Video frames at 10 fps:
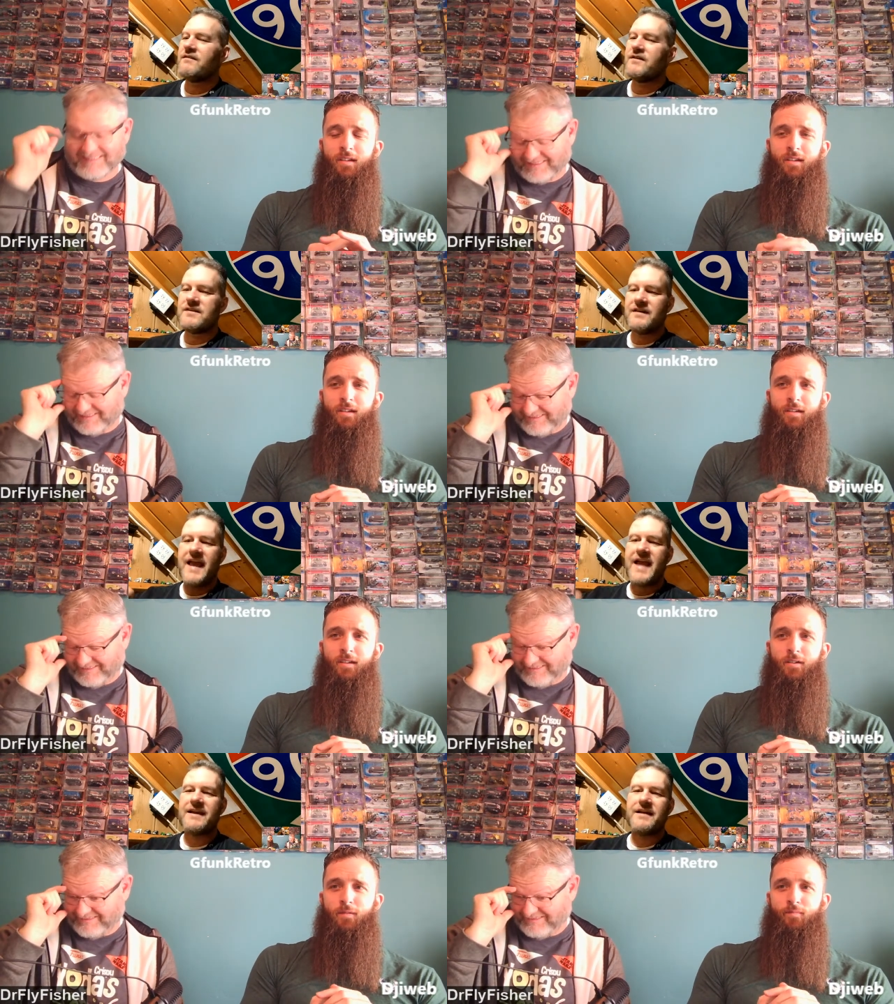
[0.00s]
Speaker 1: We
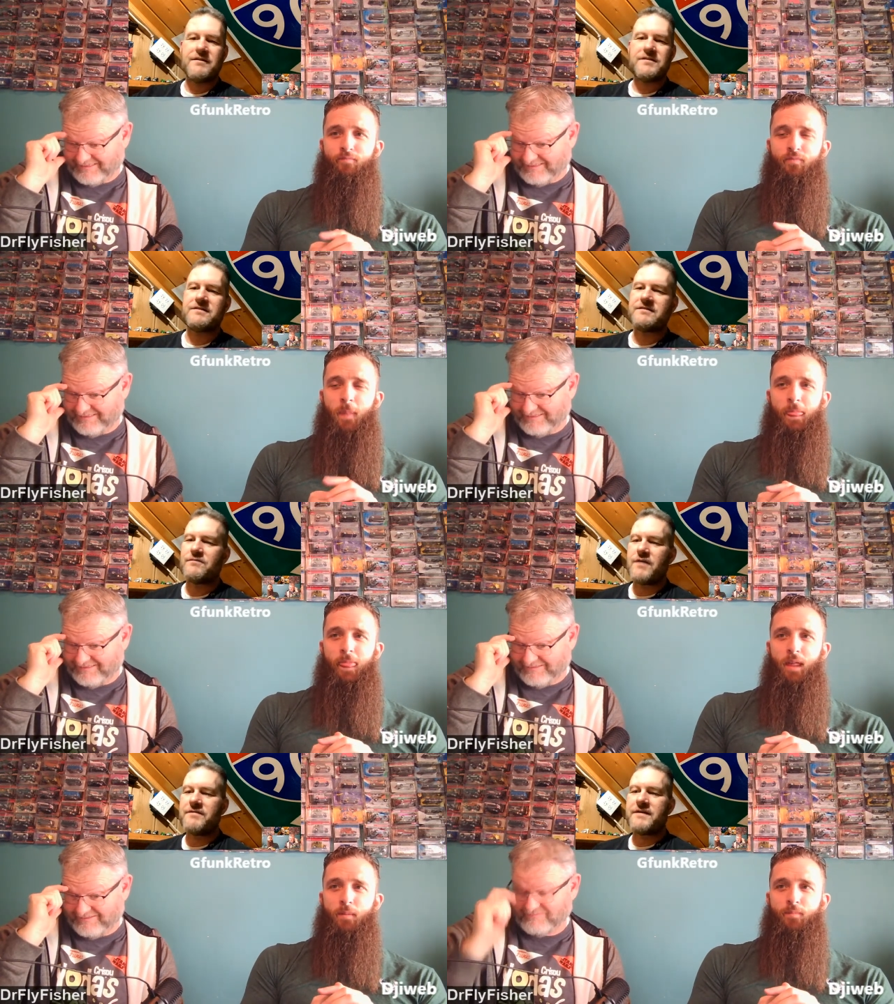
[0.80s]
landed. It was
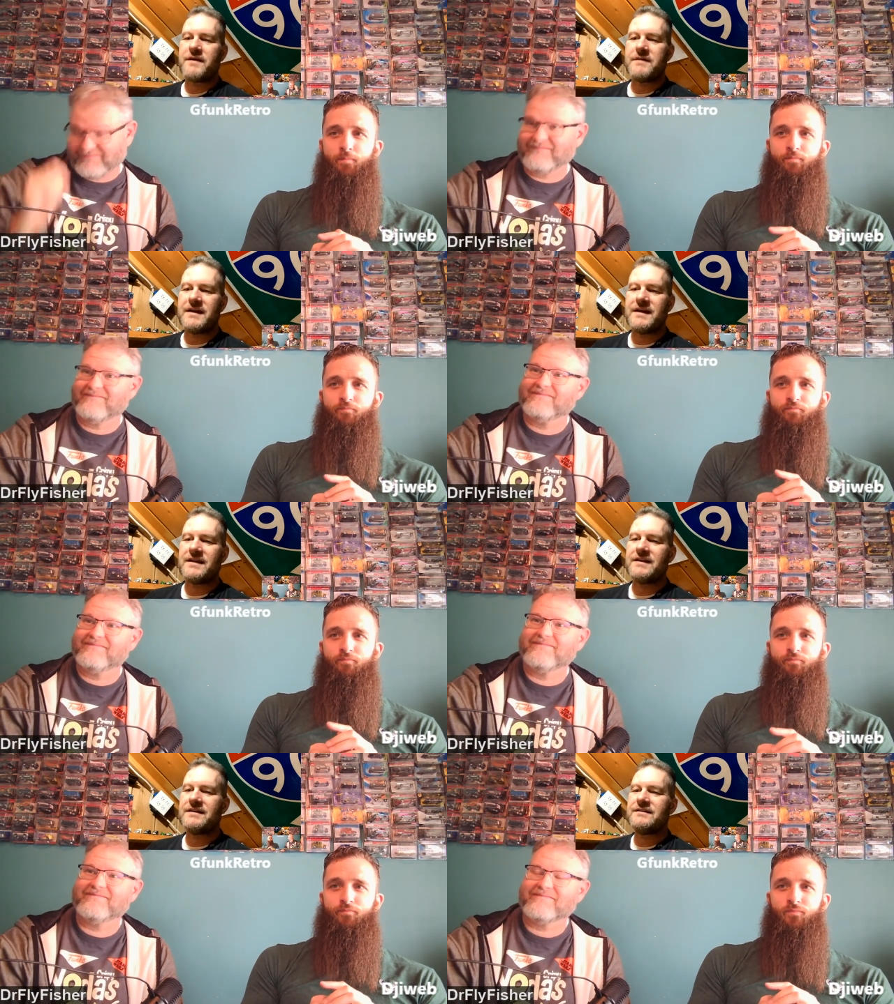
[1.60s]
rough coming
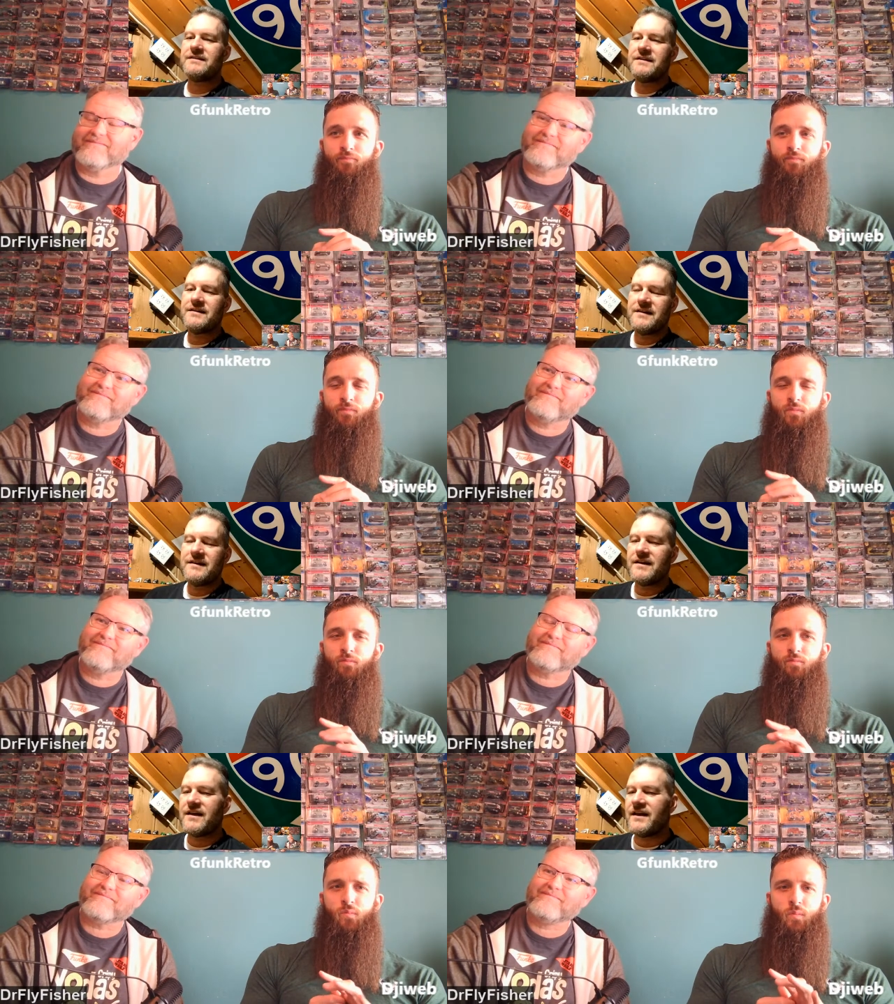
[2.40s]
in,
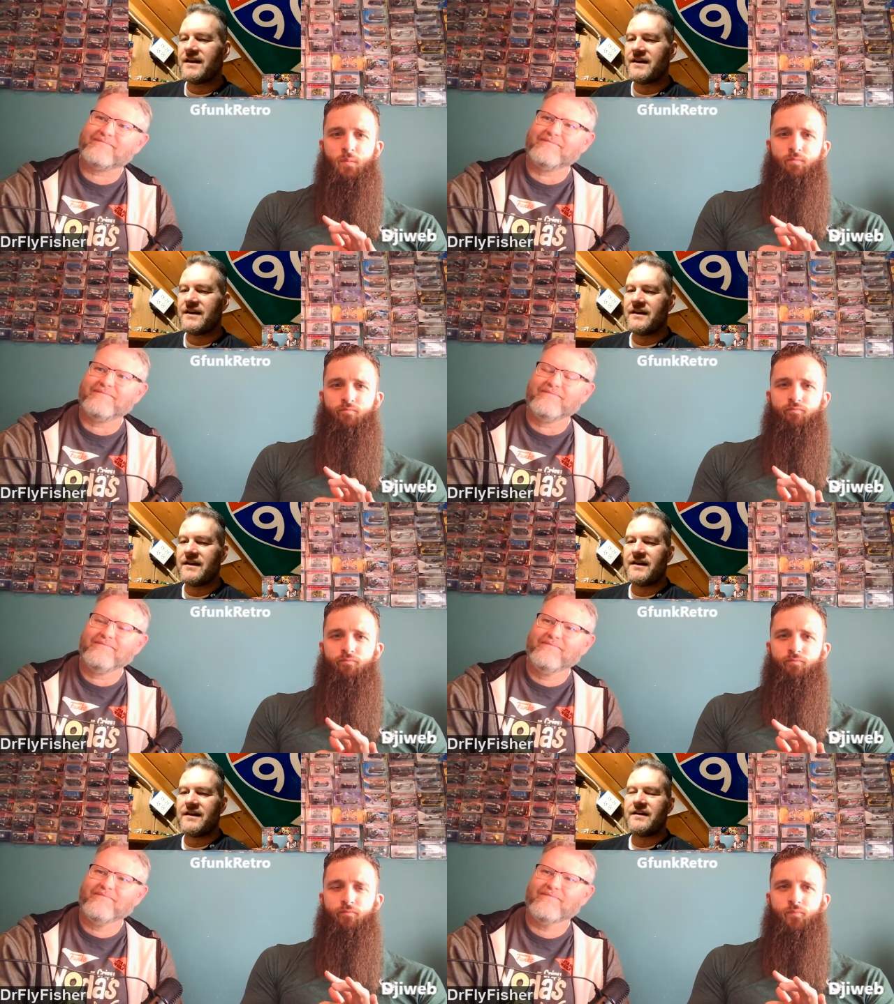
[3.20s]
and
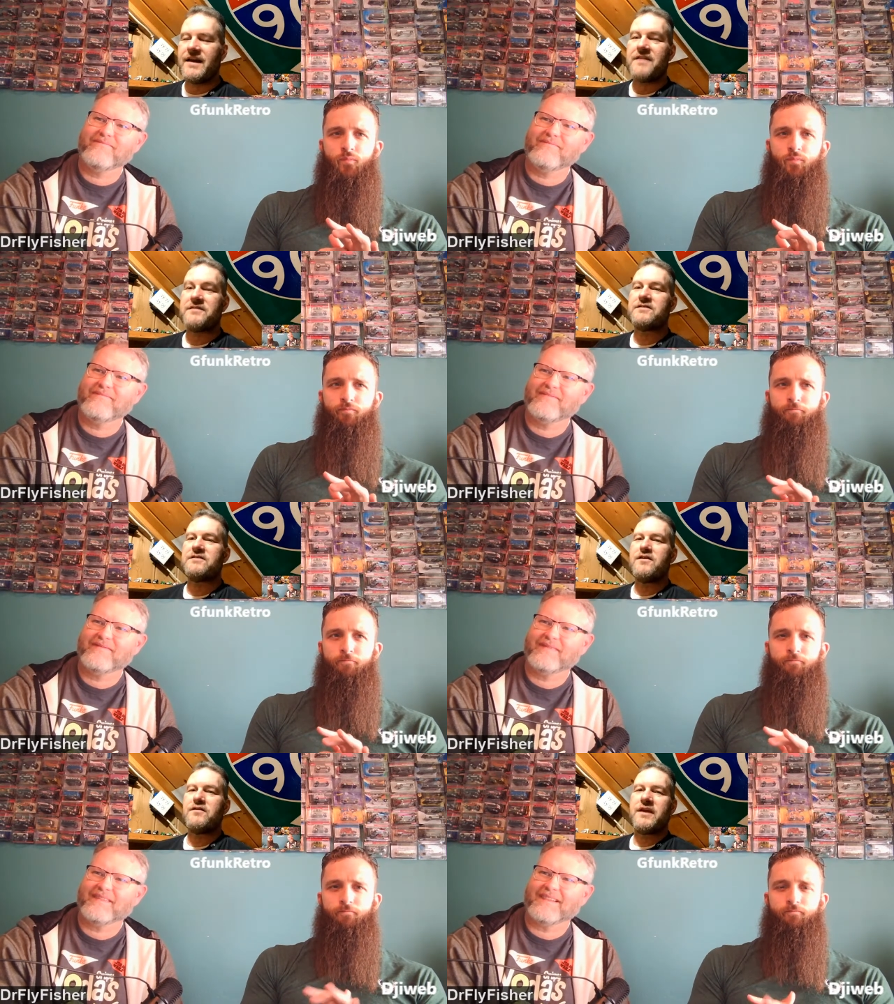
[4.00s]
uh, yeah, the
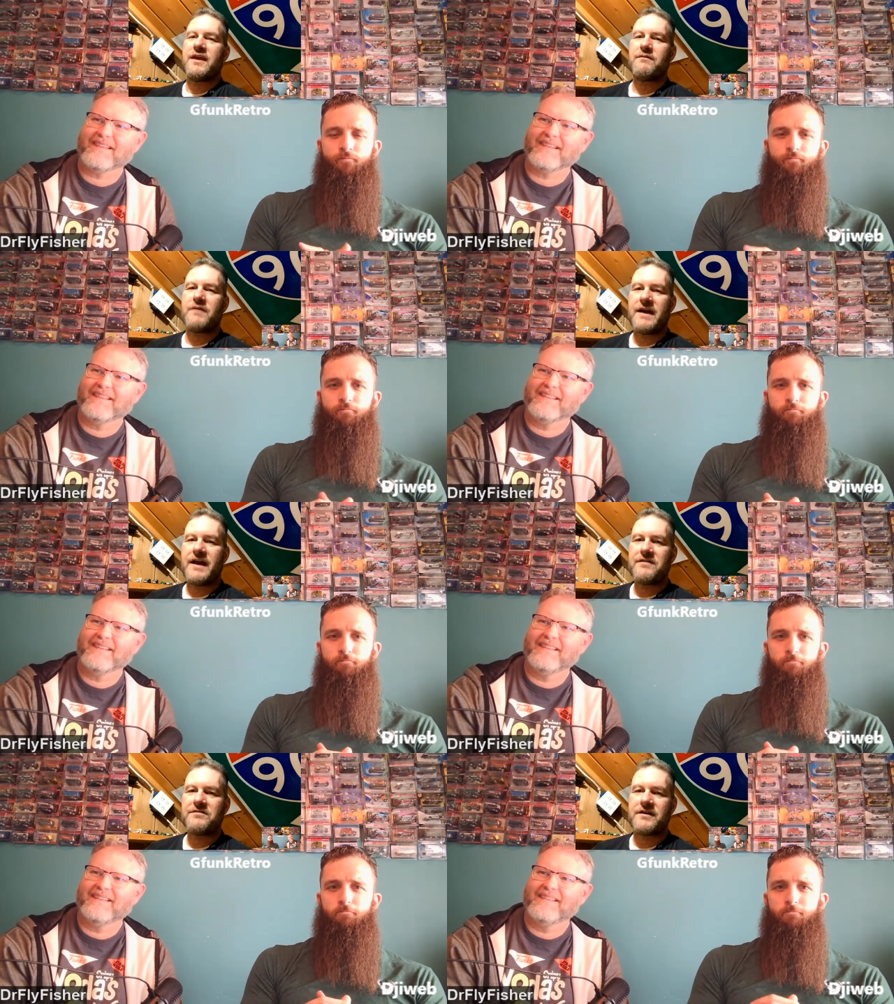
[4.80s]
snow came right
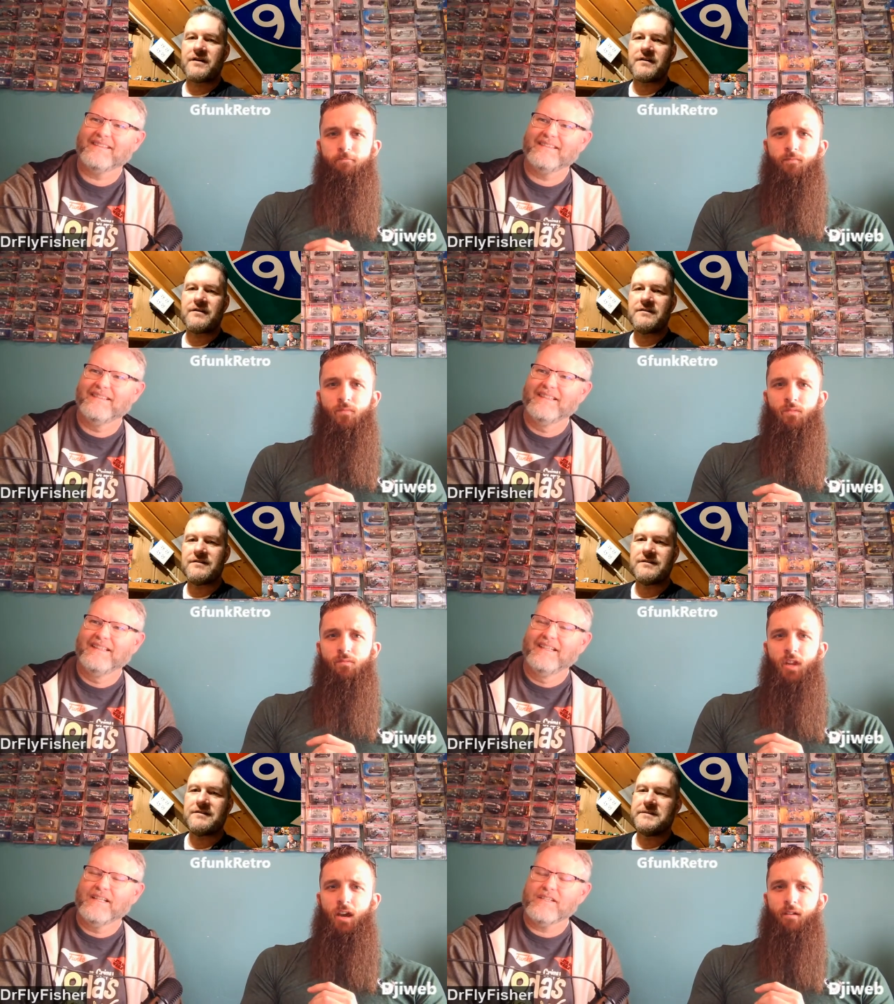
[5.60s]
after.
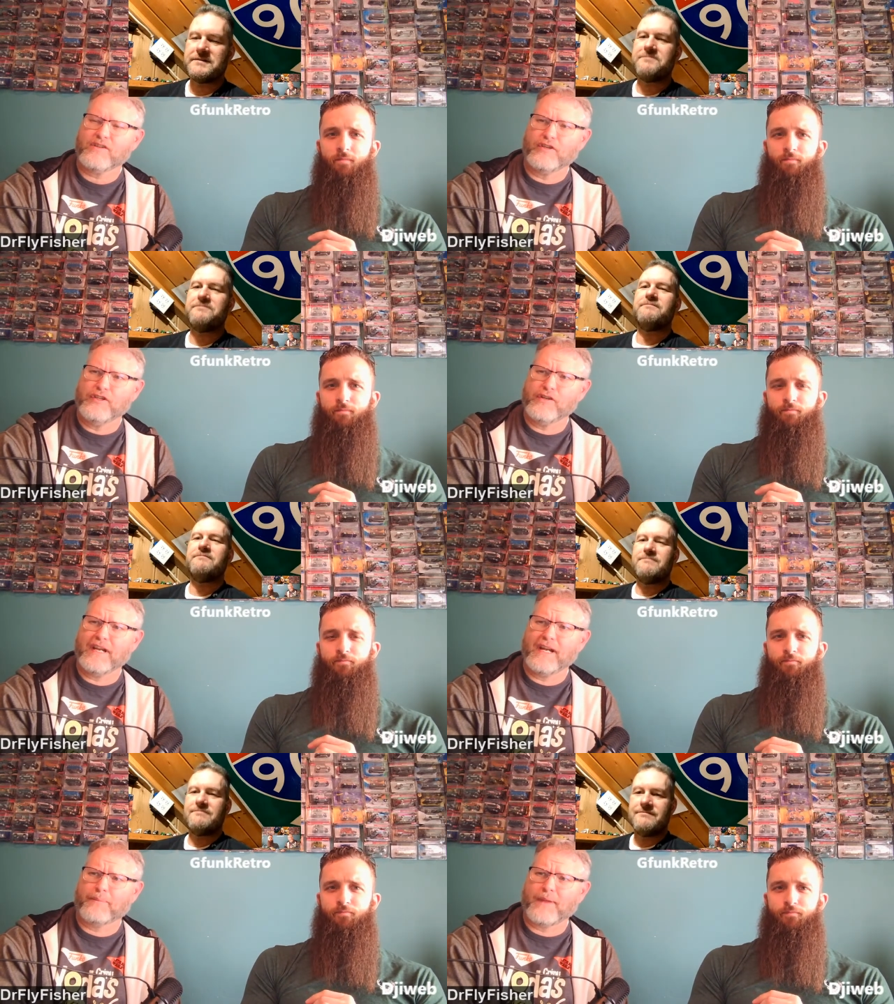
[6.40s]
Yeah. So did you get
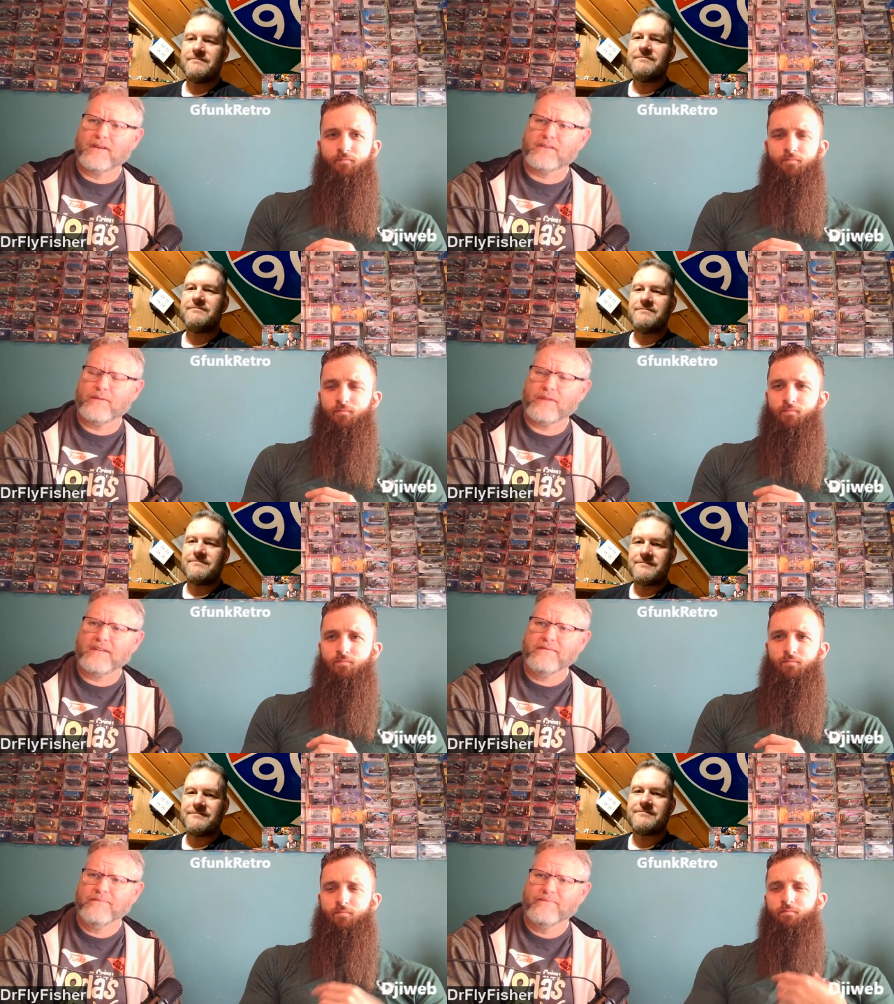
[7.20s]
it up there too then?